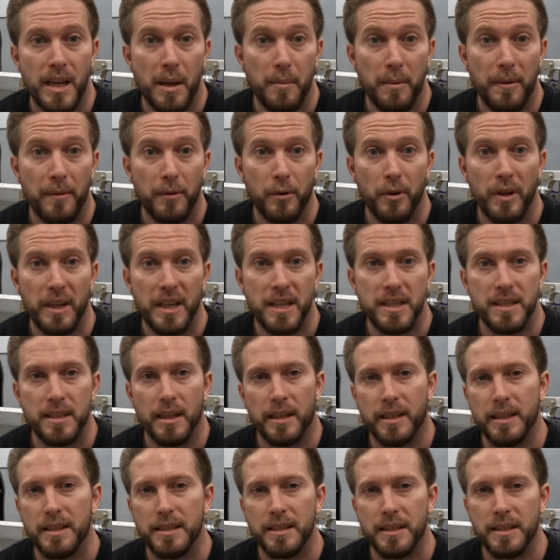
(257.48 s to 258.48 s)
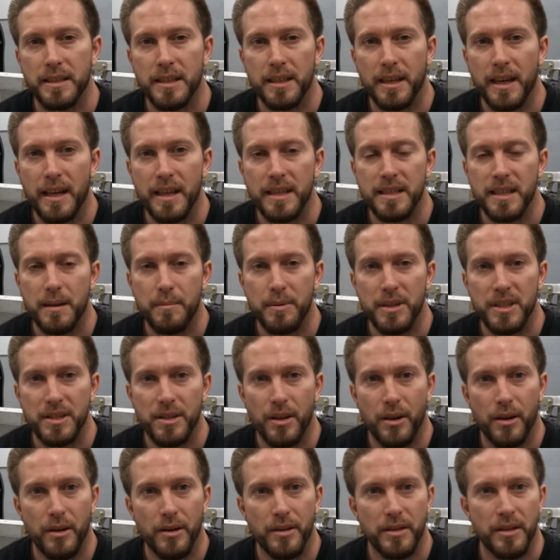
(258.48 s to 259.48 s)
Now, before I get stuck into today's
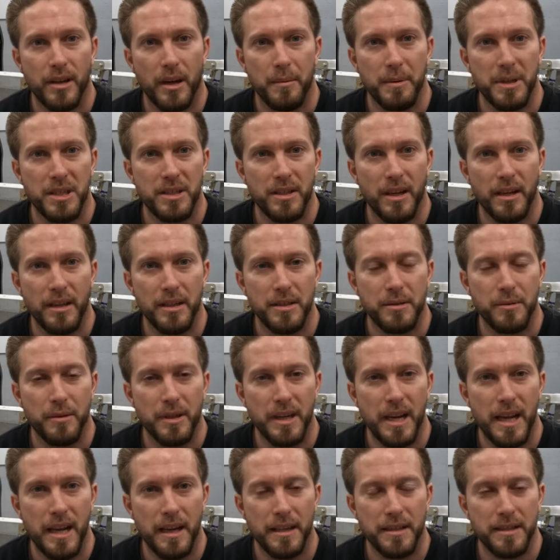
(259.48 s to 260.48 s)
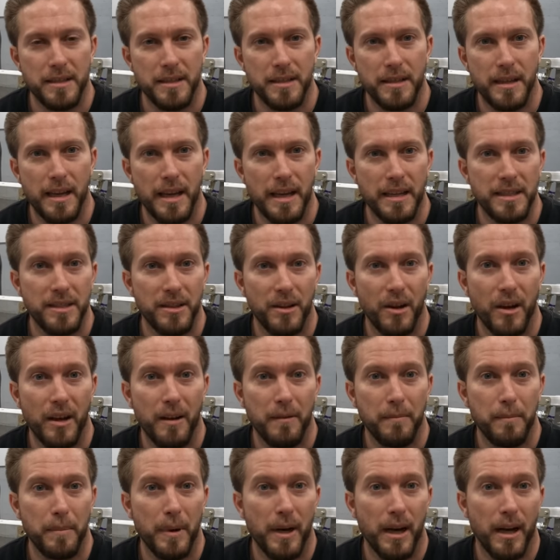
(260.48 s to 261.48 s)
episode, I'm excited to announce that
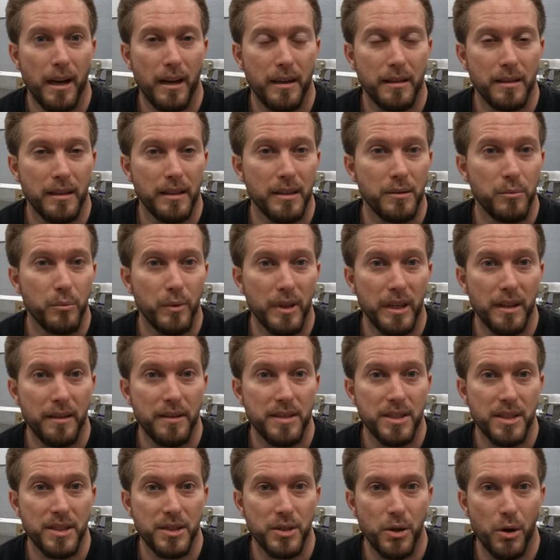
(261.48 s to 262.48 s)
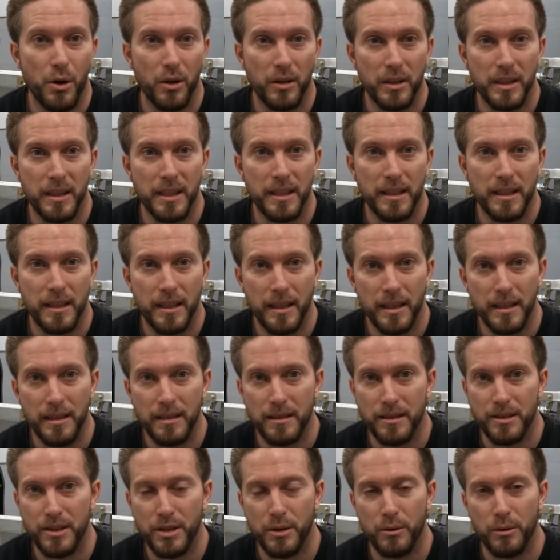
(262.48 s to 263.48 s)
I have partnered with Sterling
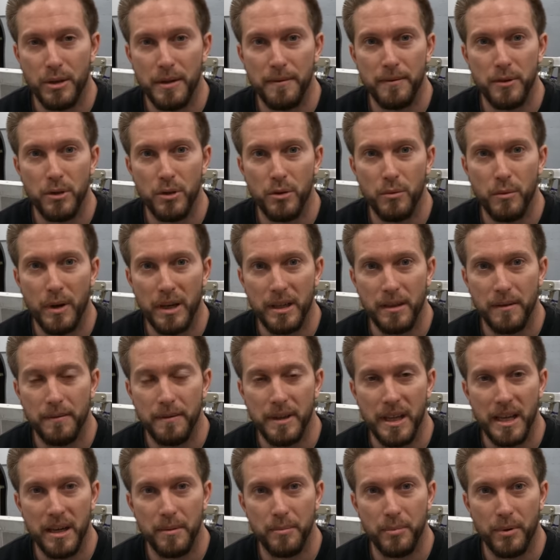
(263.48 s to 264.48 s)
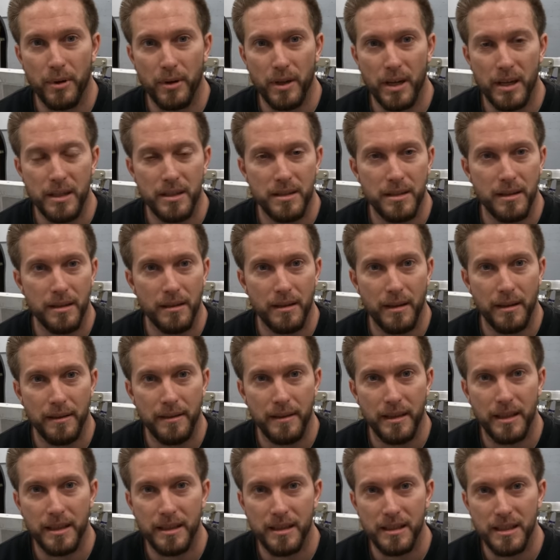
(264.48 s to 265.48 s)
Kit to review one of their products that I
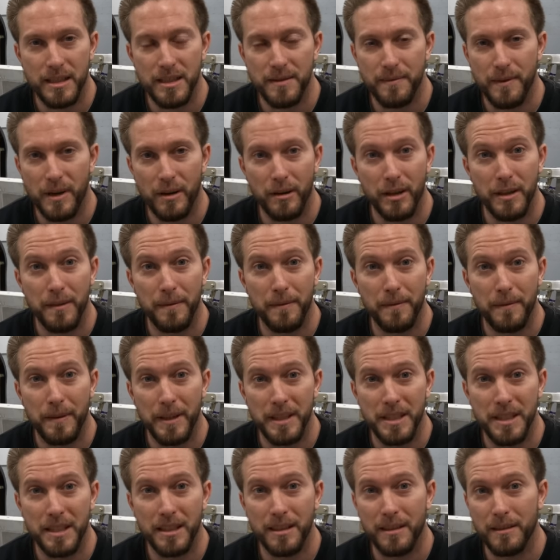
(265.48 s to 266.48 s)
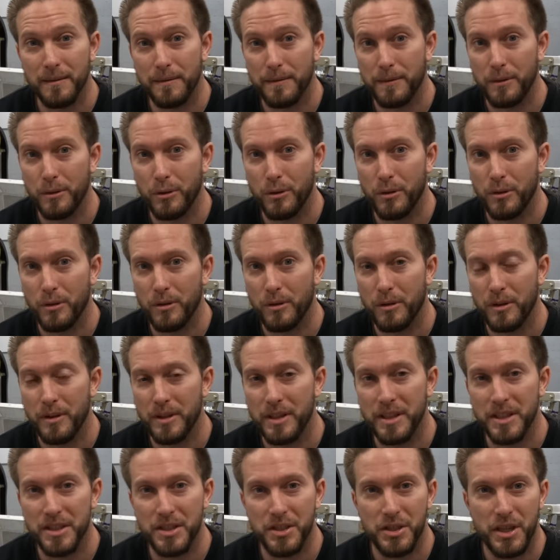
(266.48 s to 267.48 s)
think is very fitting for
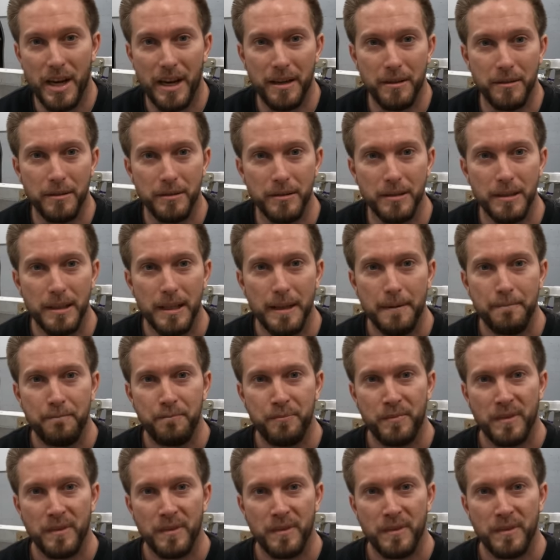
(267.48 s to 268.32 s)
this channel.